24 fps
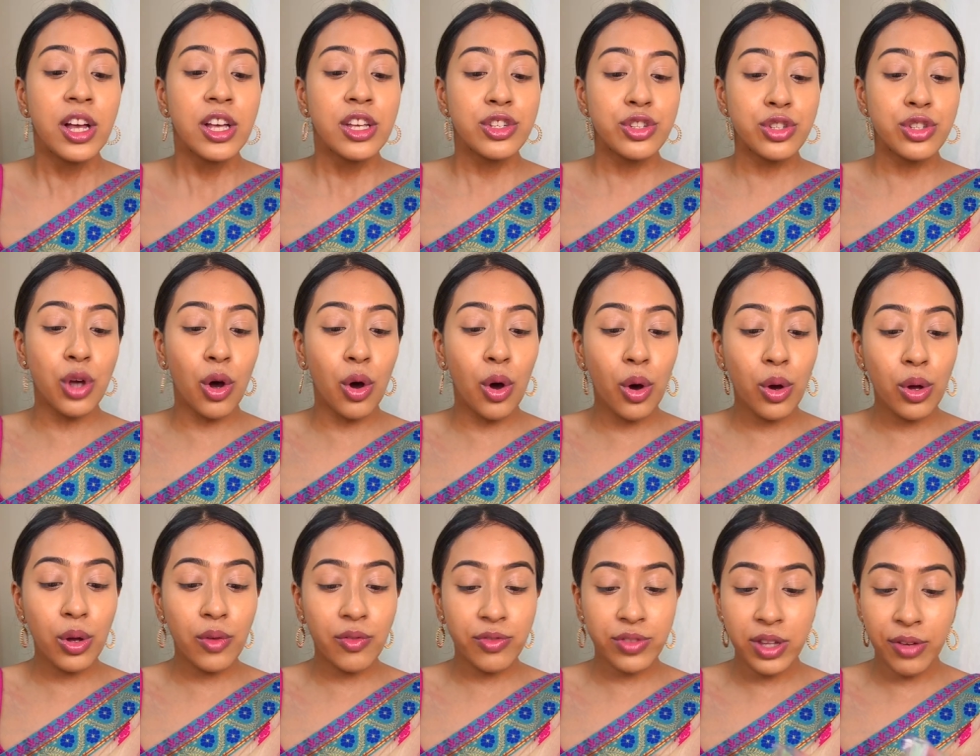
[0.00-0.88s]

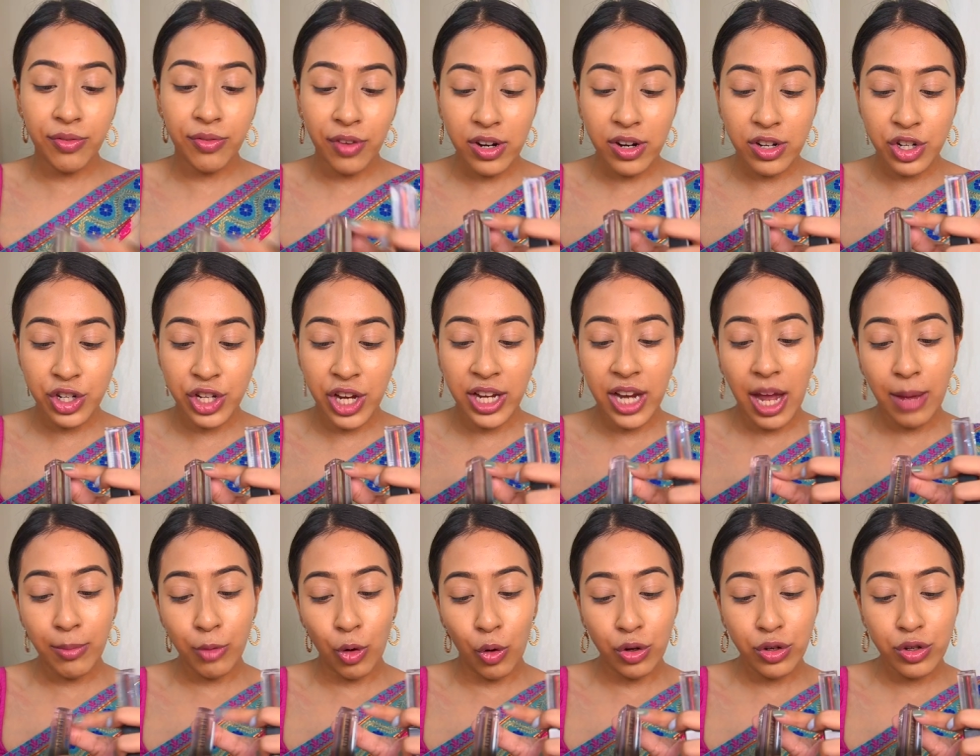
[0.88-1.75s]
So the first shade
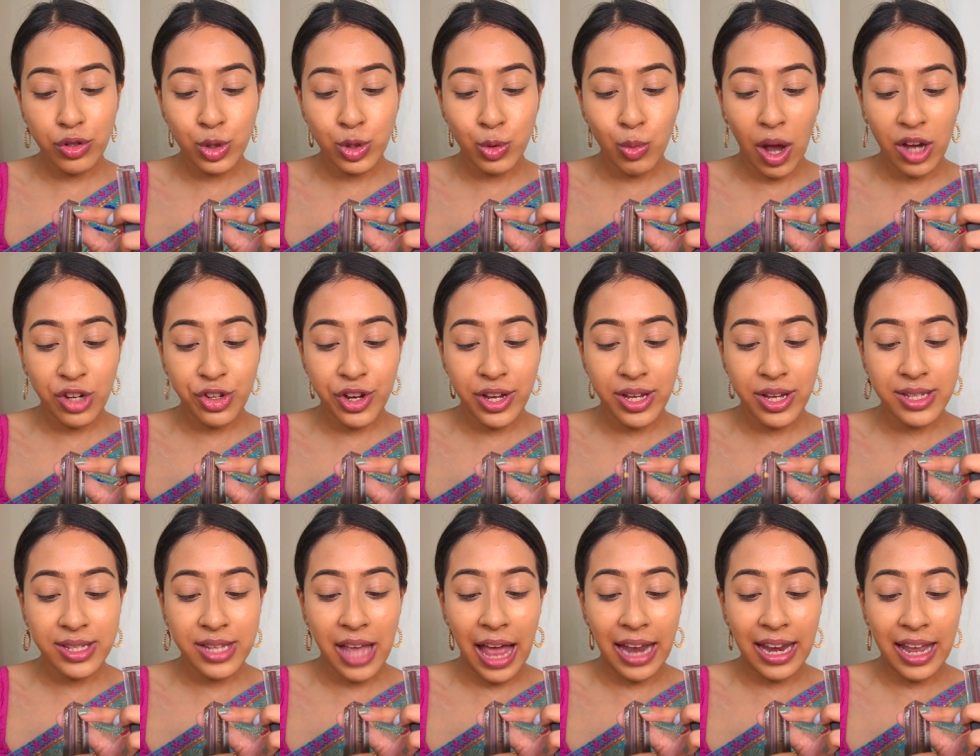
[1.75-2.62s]
I'm going to swatch
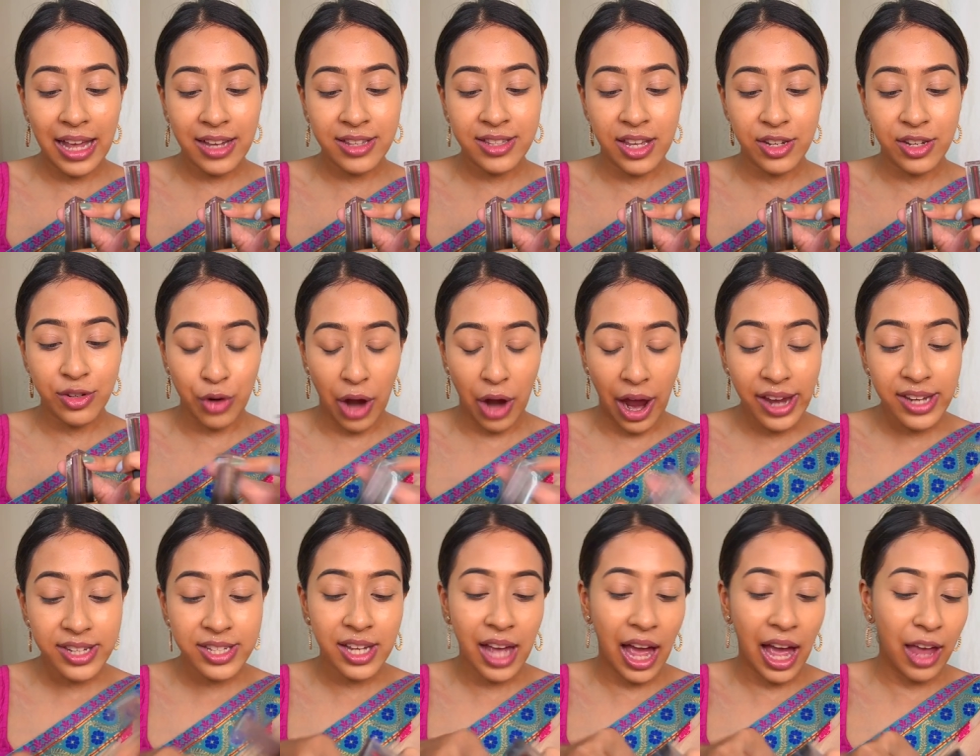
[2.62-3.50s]
is Alexandrite.